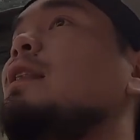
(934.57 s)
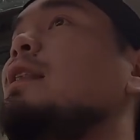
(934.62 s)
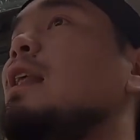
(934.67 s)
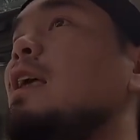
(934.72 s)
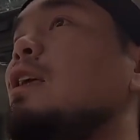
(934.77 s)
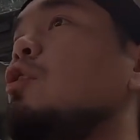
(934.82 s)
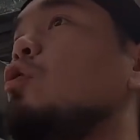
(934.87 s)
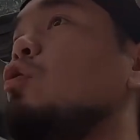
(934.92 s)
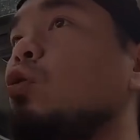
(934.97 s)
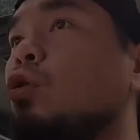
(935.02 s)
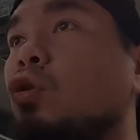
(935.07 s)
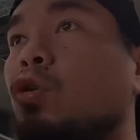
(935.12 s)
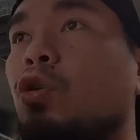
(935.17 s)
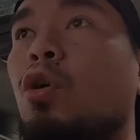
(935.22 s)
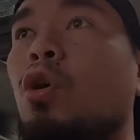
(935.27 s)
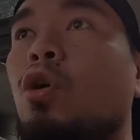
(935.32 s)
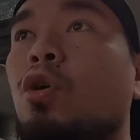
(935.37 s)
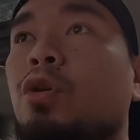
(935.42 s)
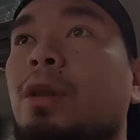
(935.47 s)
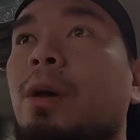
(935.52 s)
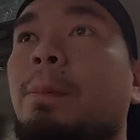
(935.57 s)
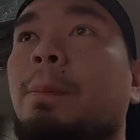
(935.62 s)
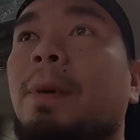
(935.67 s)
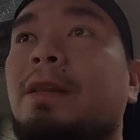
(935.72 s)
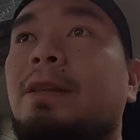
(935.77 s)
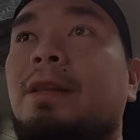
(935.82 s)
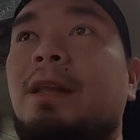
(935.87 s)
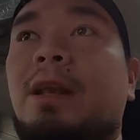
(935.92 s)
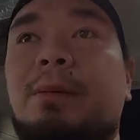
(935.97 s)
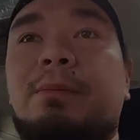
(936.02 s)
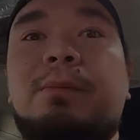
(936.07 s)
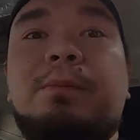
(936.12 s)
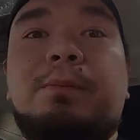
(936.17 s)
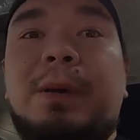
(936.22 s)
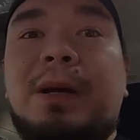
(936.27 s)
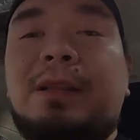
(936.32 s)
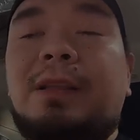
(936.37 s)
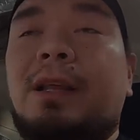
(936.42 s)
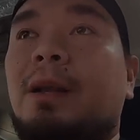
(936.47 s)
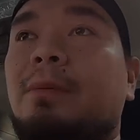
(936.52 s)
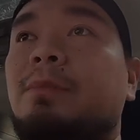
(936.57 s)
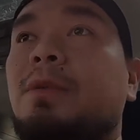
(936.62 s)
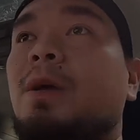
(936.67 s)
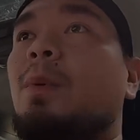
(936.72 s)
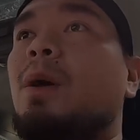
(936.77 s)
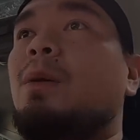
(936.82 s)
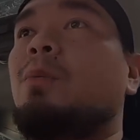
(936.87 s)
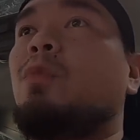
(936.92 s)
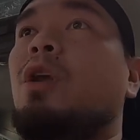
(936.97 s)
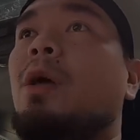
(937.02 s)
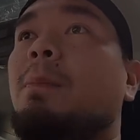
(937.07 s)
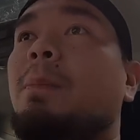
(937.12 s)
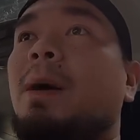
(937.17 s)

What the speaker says: na yung raw na pag naramdaman mo,